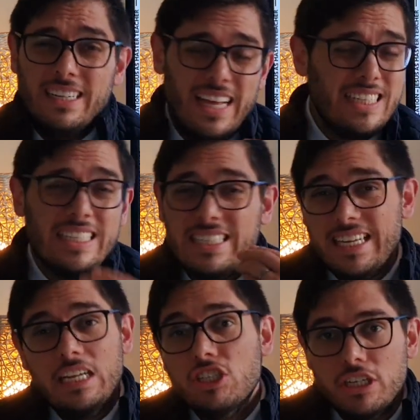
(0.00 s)
That's
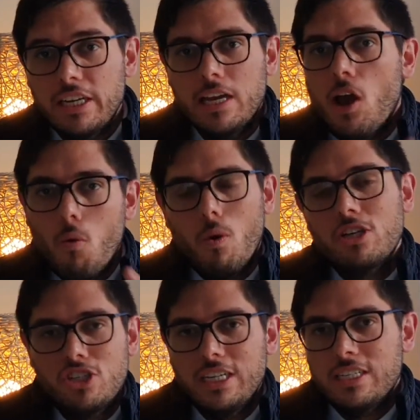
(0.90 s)
essentially
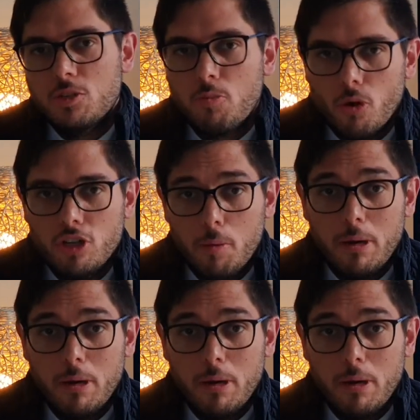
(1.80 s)
what Jesus brought home.